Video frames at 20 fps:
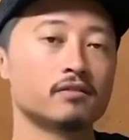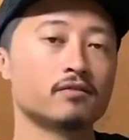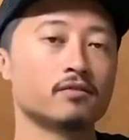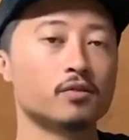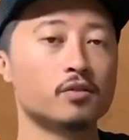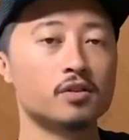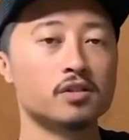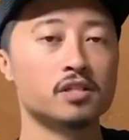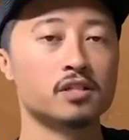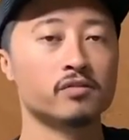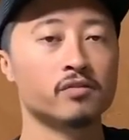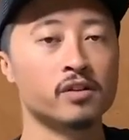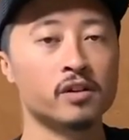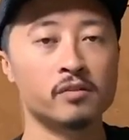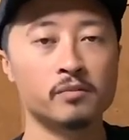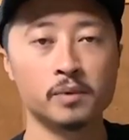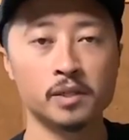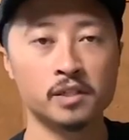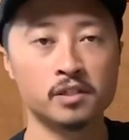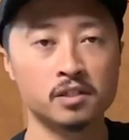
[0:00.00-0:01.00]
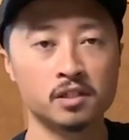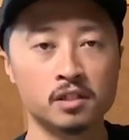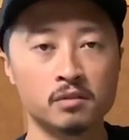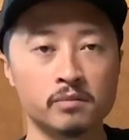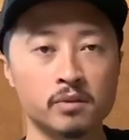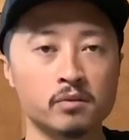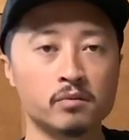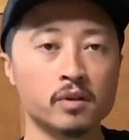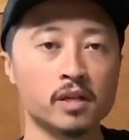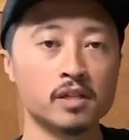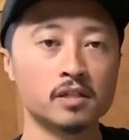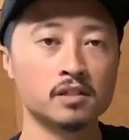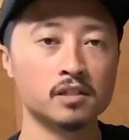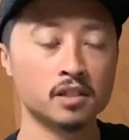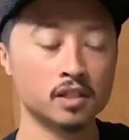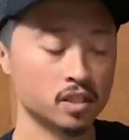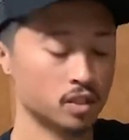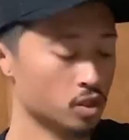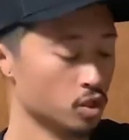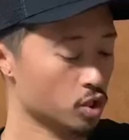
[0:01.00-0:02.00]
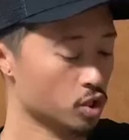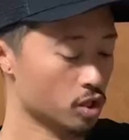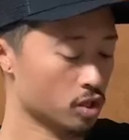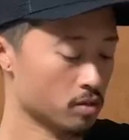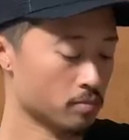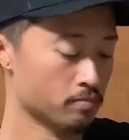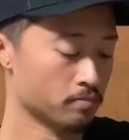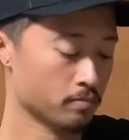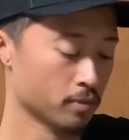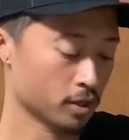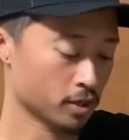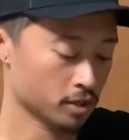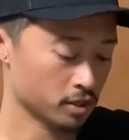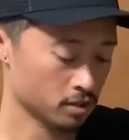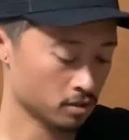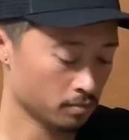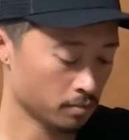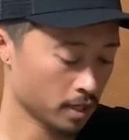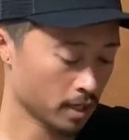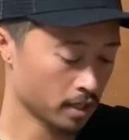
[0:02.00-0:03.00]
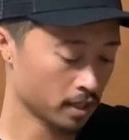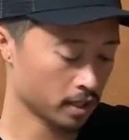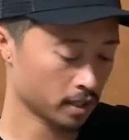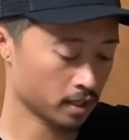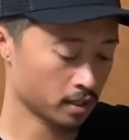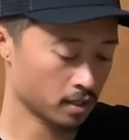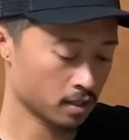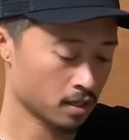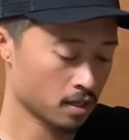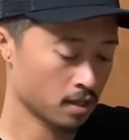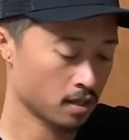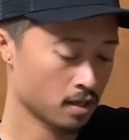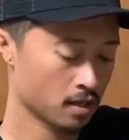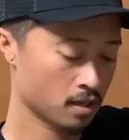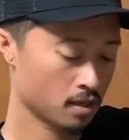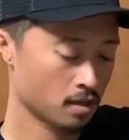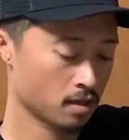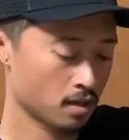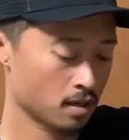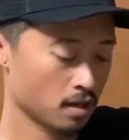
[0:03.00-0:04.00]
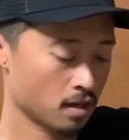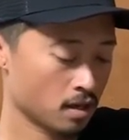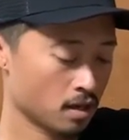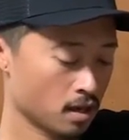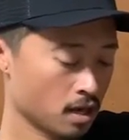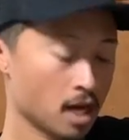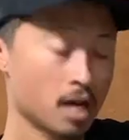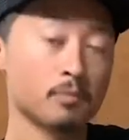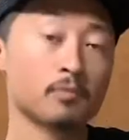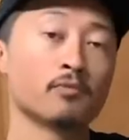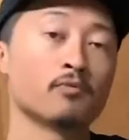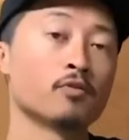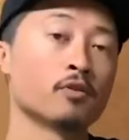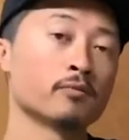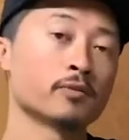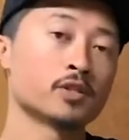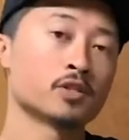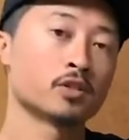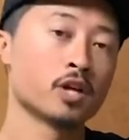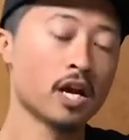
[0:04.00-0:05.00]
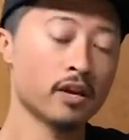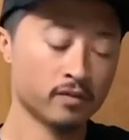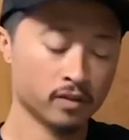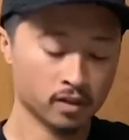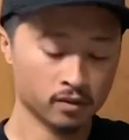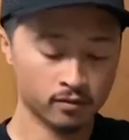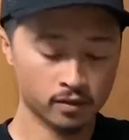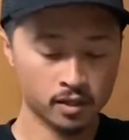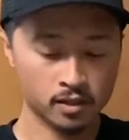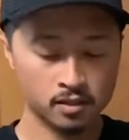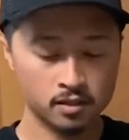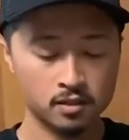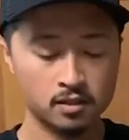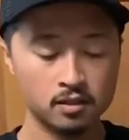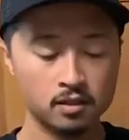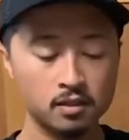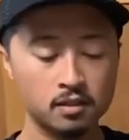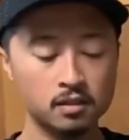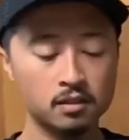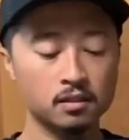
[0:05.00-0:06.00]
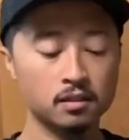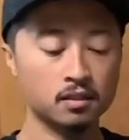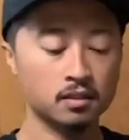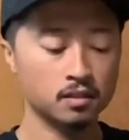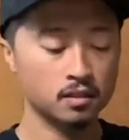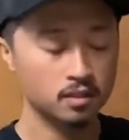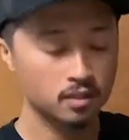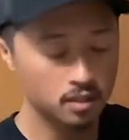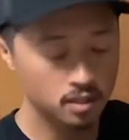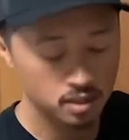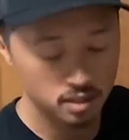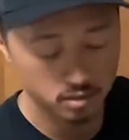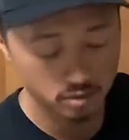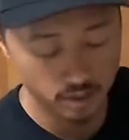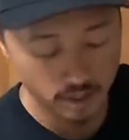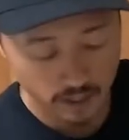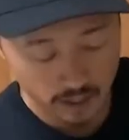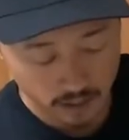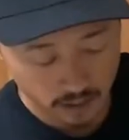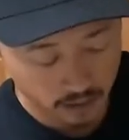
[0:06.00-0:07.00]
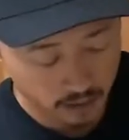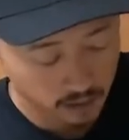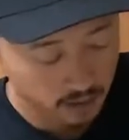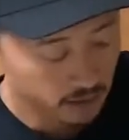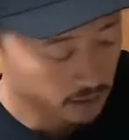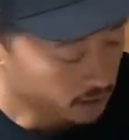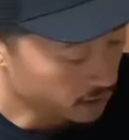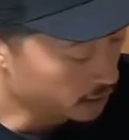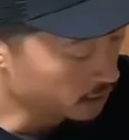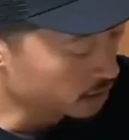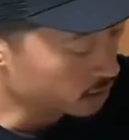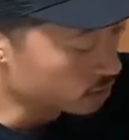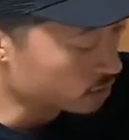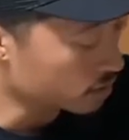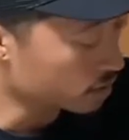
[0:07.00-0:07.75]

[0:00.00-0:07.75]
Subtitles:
course, if anybody's going to be racing or participating in high performance driving events, this right here, you can get yourself